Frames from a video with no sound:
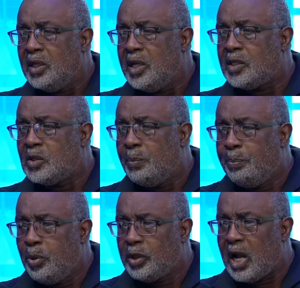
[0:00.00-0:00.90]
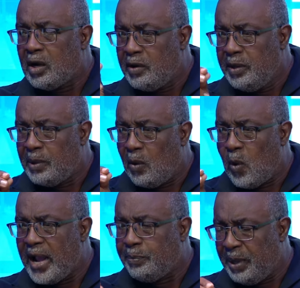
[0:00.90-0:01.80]
is to put a
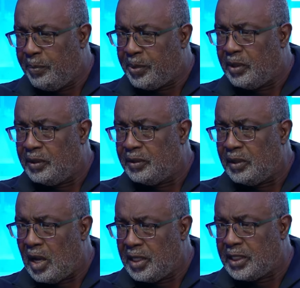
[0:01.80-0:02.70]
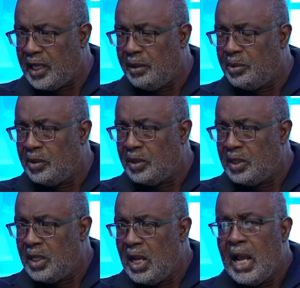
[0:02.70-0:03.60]
white paper on the table
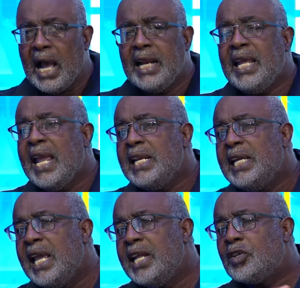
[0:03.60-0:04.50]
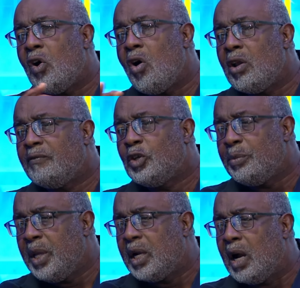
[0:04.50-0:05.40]
and engage all of
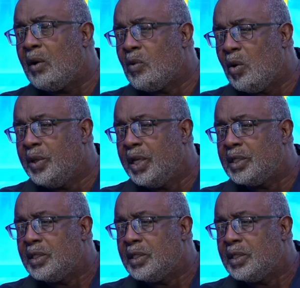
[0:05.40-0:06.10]
Jamaica around it.